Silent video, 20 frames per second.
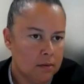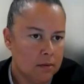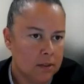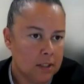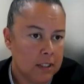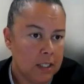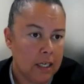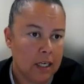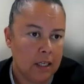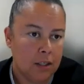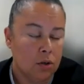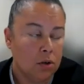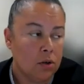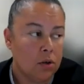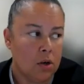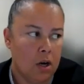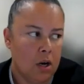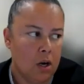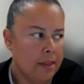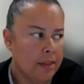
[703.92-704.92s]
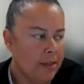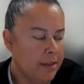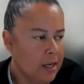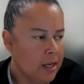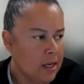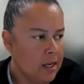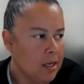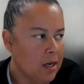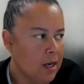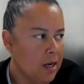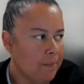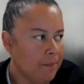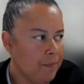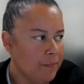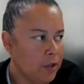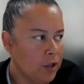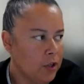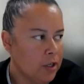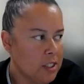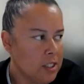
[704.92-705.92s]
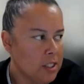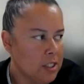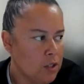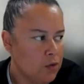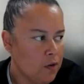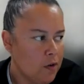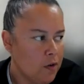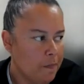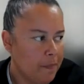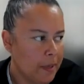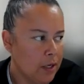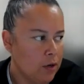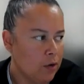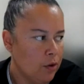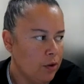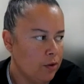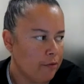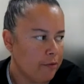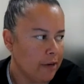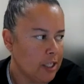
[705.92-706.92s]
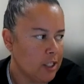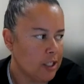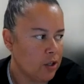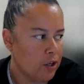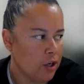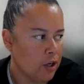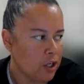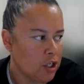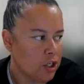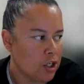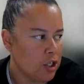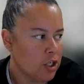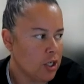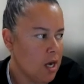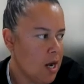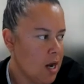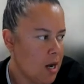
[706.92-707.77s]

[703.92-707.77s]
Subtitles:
Yeah, look, I think since we've been on the research